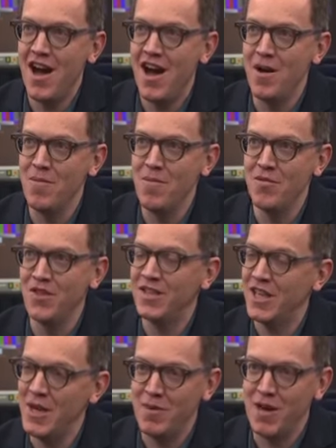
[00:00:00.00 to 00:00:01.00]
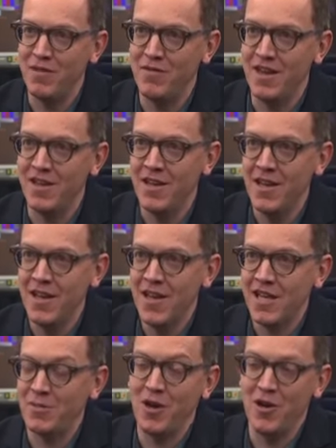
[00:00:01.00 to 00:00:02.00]
Um, the team love it.
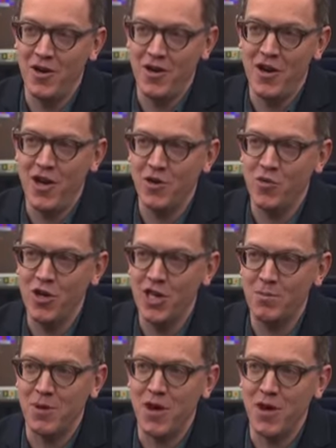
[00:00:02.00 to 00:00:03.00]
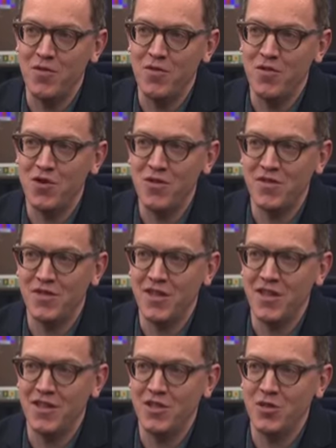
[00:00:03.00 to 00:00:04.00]
It's been a lot of hard work, but overall, we've
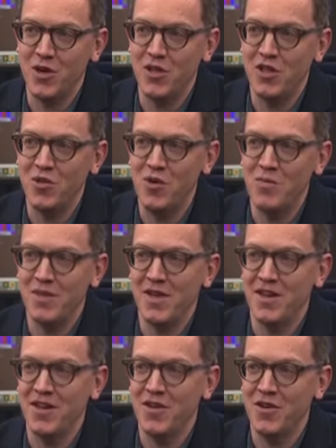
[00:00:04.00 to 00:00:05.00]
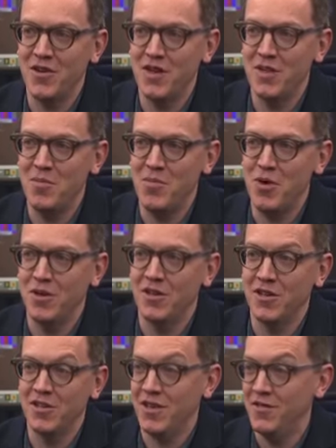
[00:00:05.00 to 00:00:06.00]
seen a 21% increase in
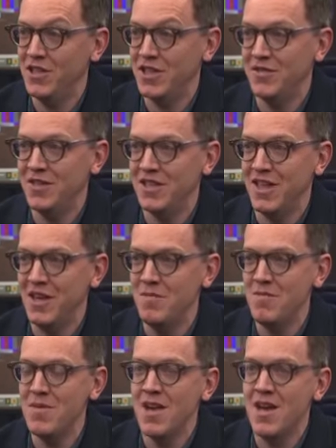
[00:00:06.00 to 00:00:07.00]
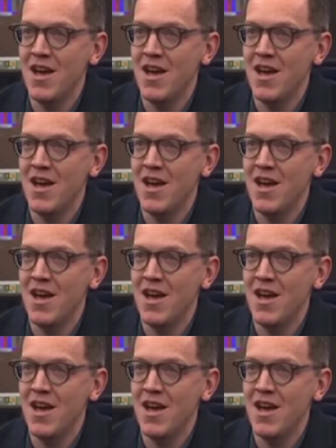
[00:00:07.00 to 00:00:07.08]
productivity of the team.